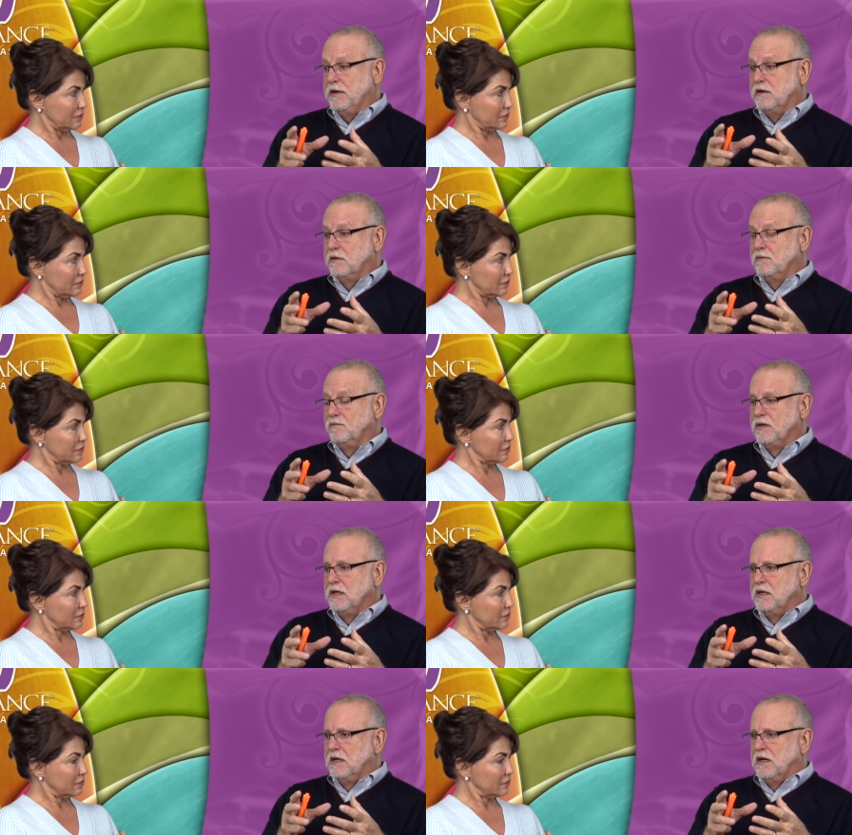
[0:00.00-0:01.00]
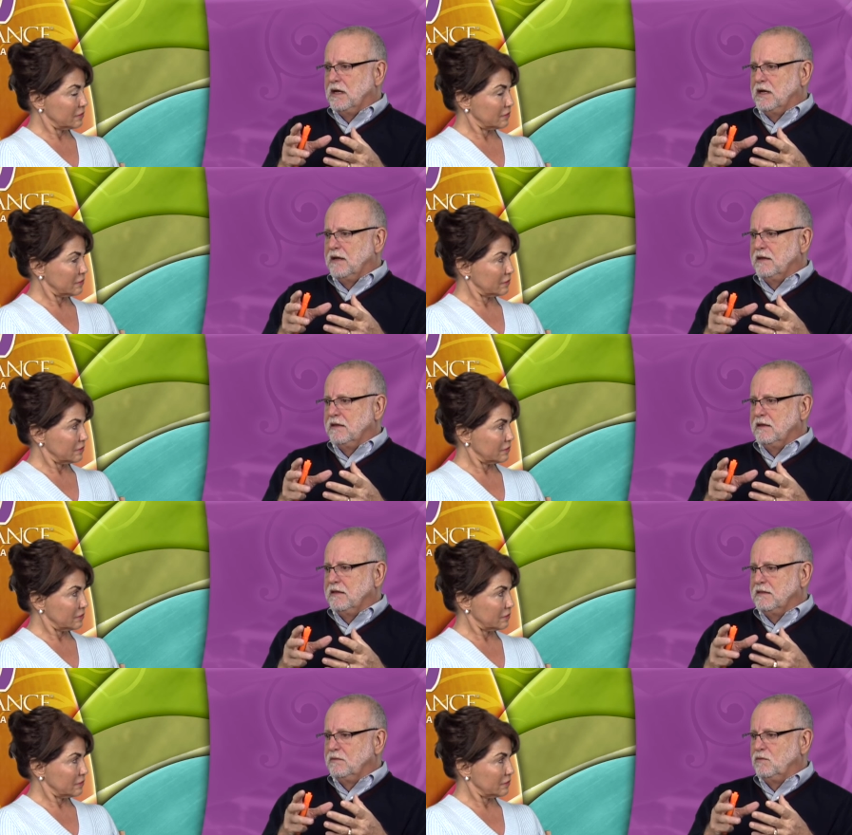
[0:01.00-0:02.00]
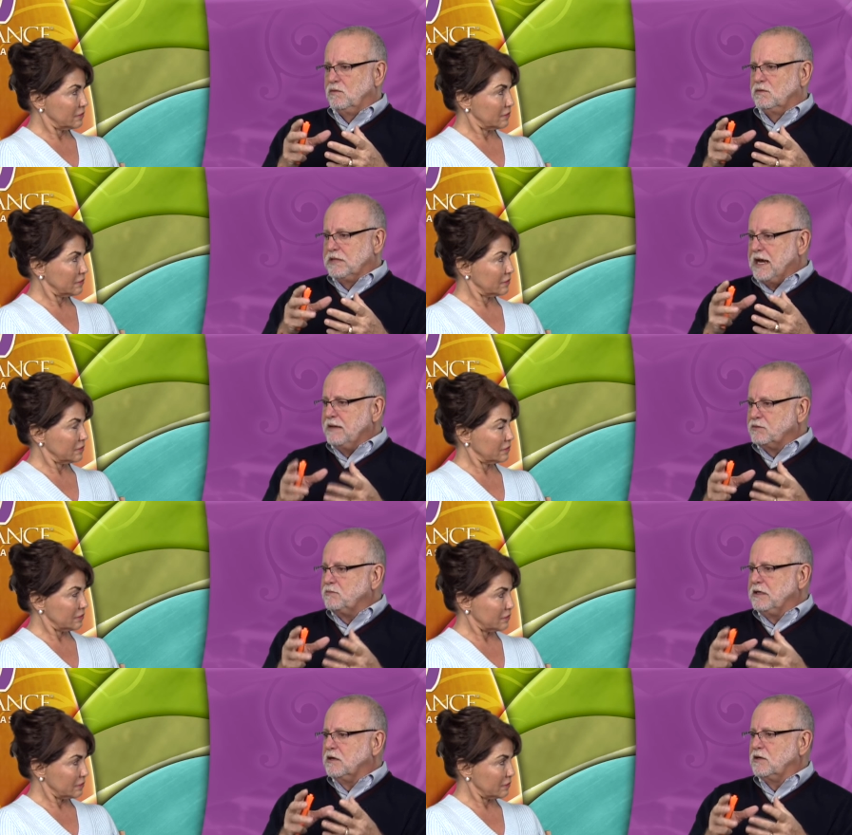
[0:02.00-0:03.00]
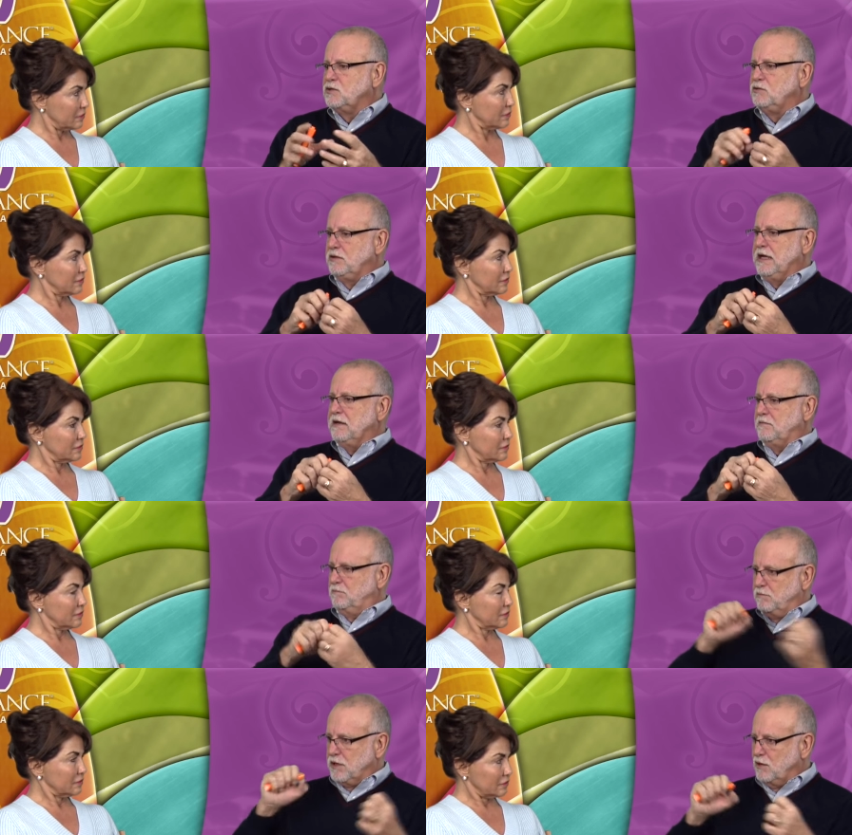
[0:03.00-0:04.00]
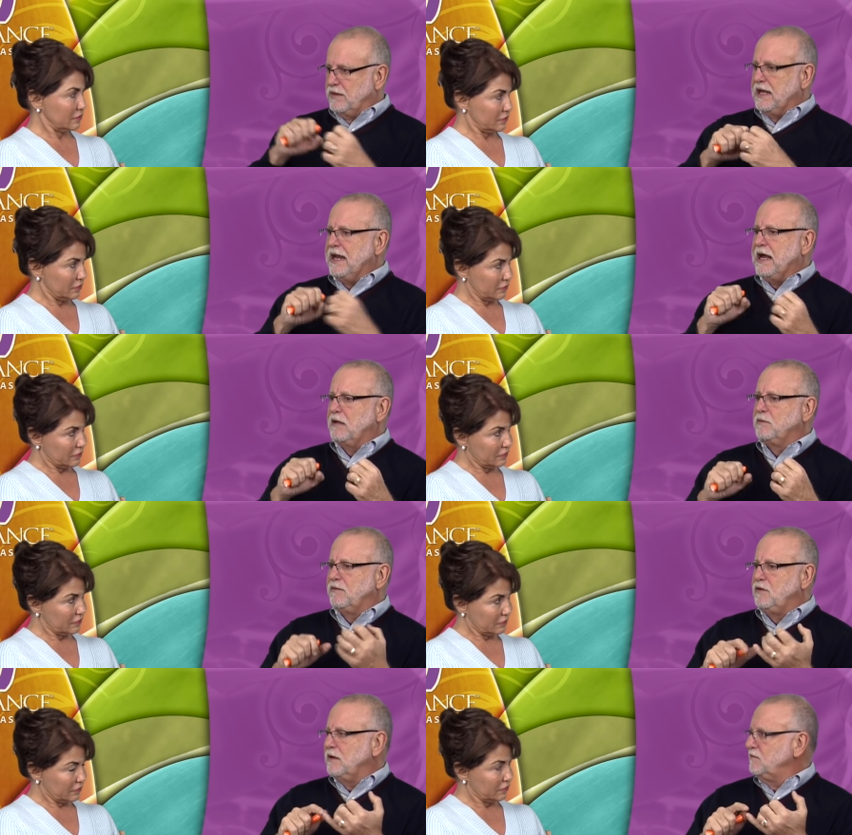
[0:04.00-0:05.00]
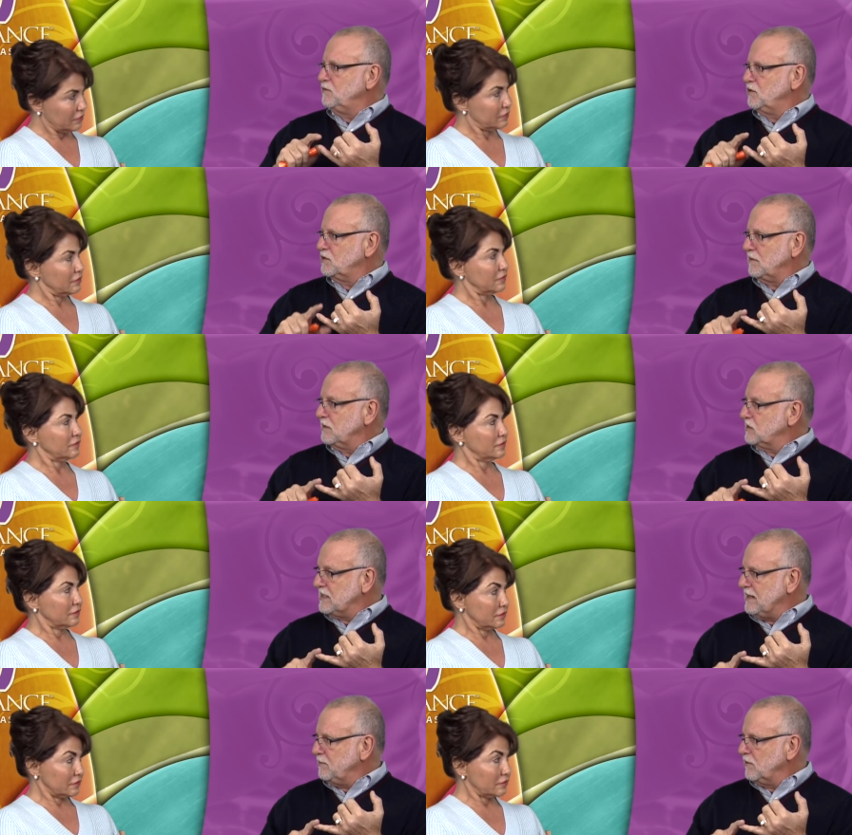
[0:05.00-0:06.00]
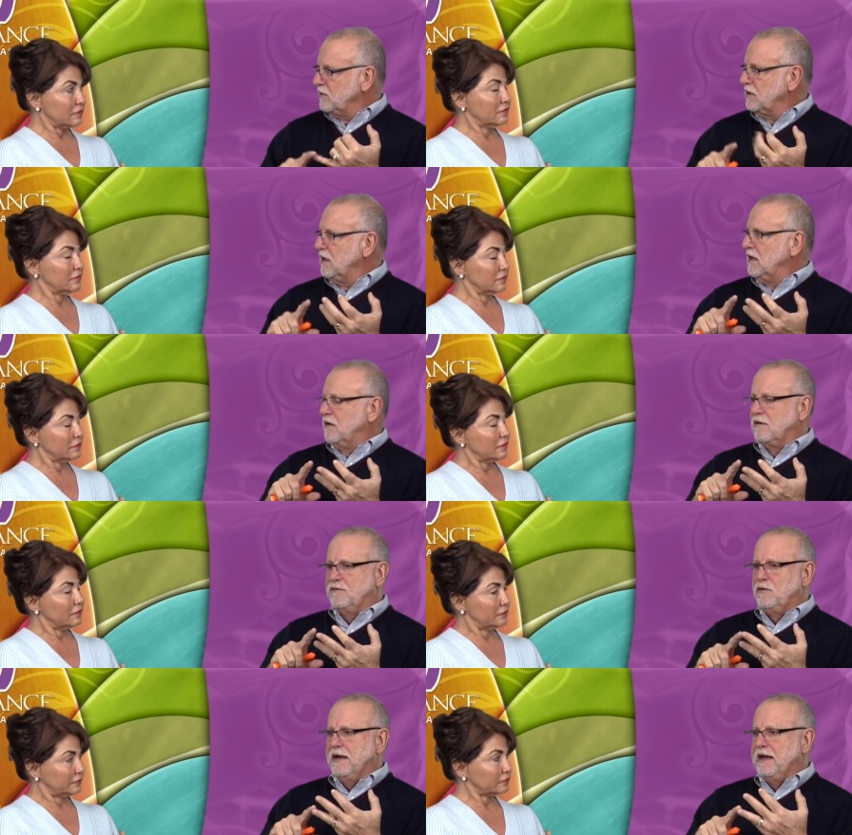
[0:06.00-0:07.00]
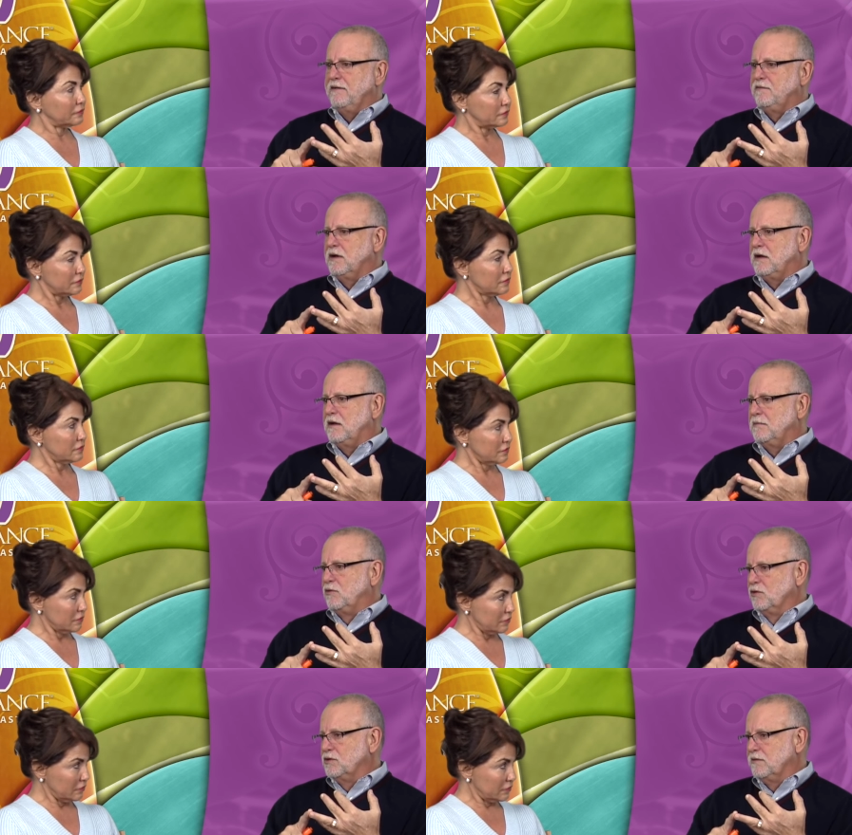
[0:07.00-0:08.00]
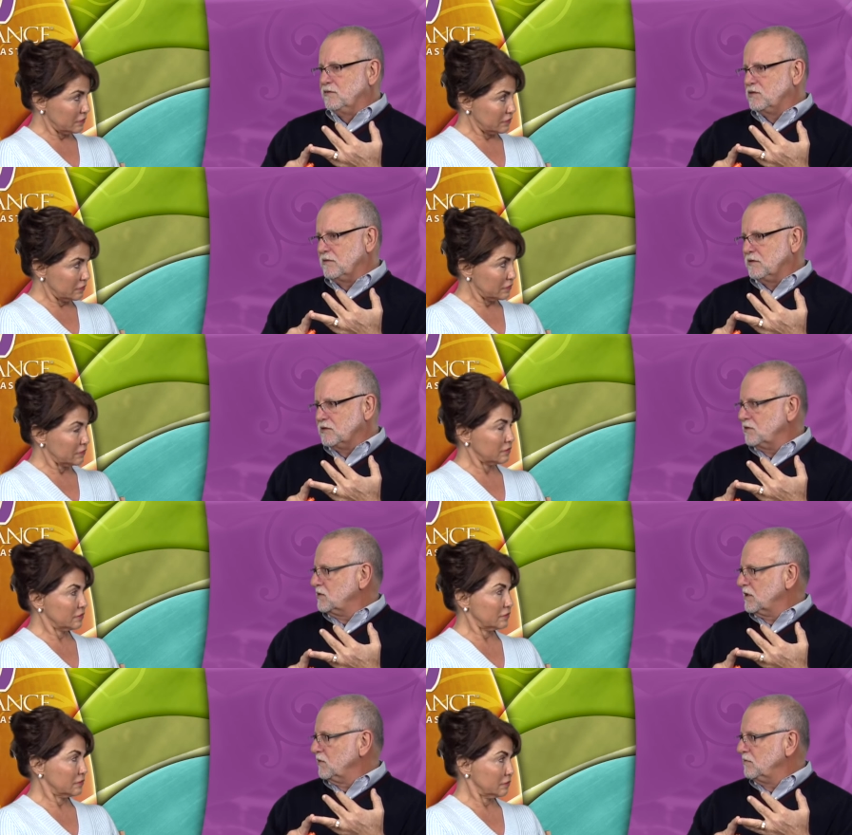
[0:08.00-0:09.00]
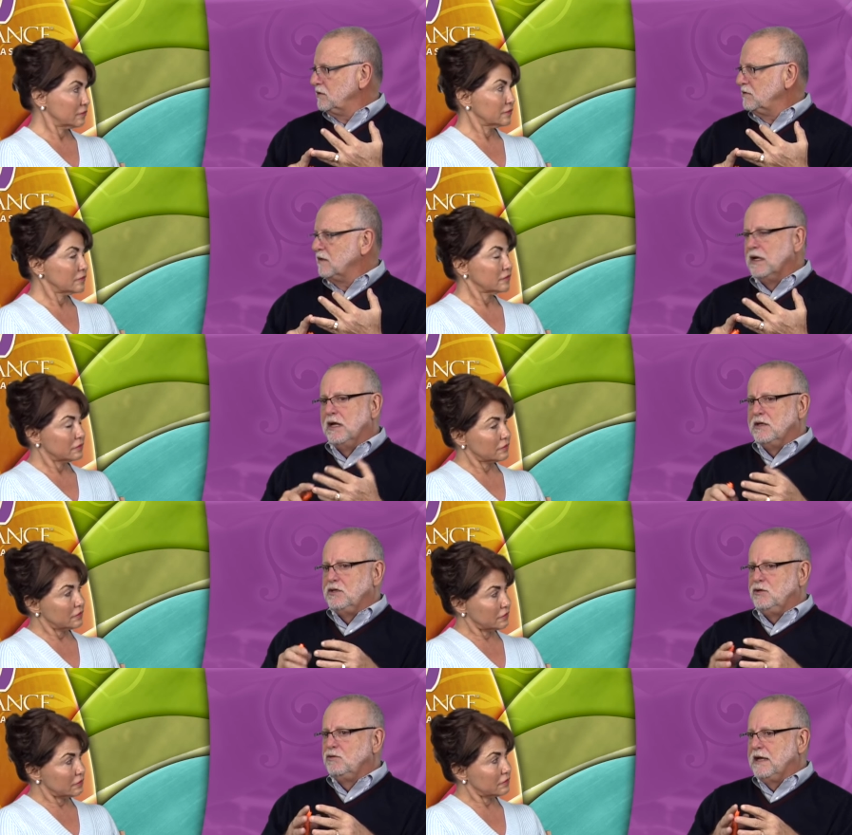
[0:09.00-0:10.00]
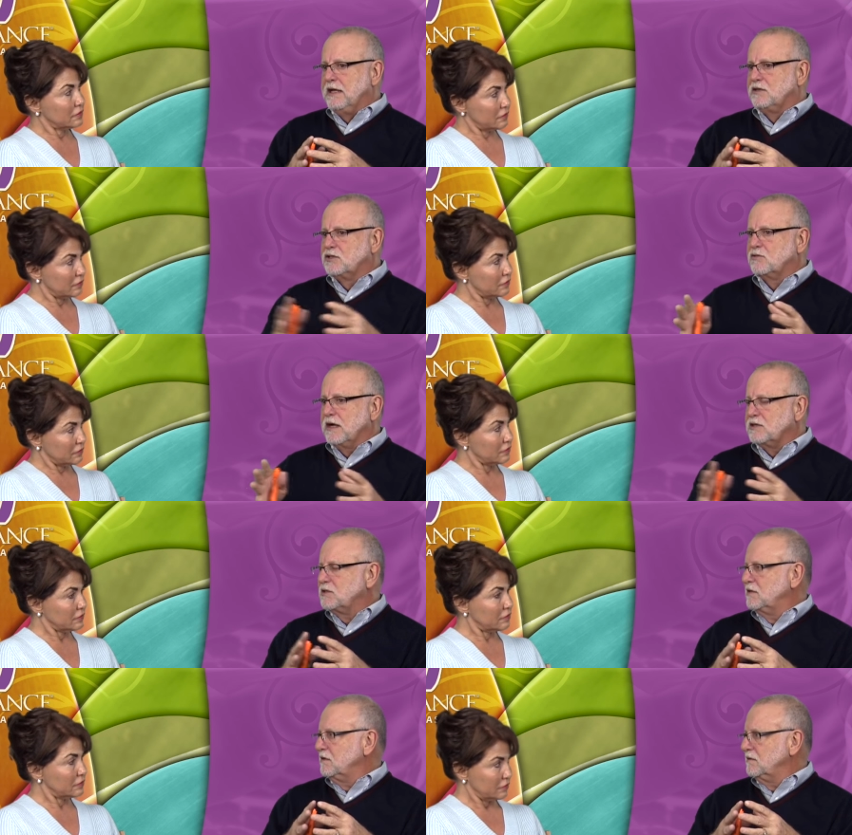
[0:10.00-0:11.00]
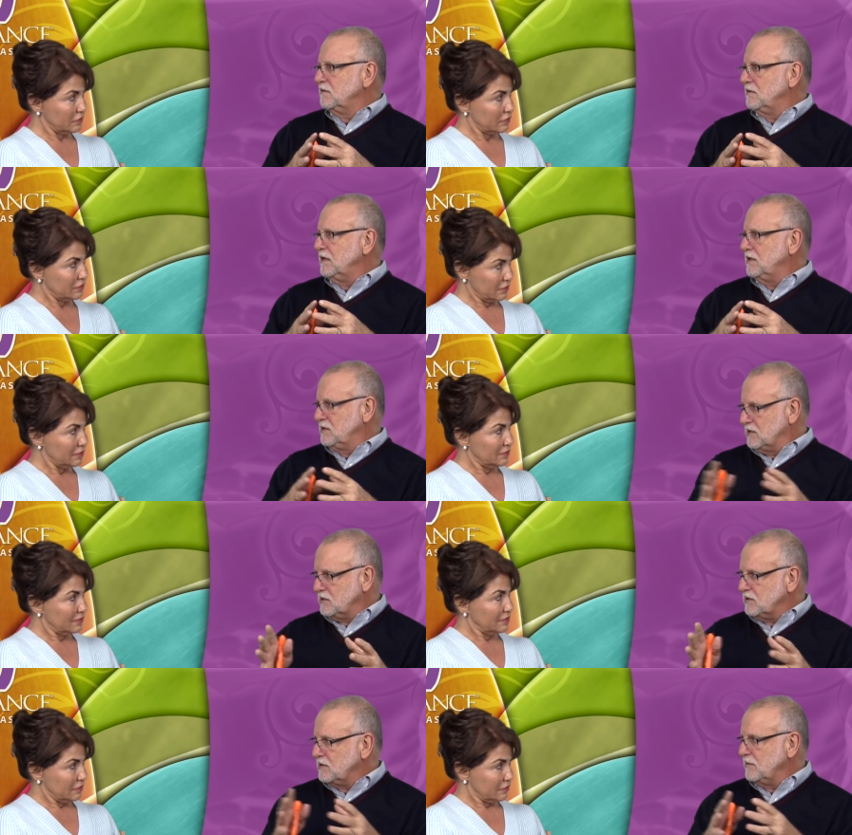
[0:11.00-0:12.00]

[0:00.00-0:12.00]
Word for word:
Speaker 1: the better uh, types because you can't blow that out. But if you have your stomach stapled mm-hmm. or if you have uh, a portion of your stomach surgically removed, mm-hmm. you can stretch the existing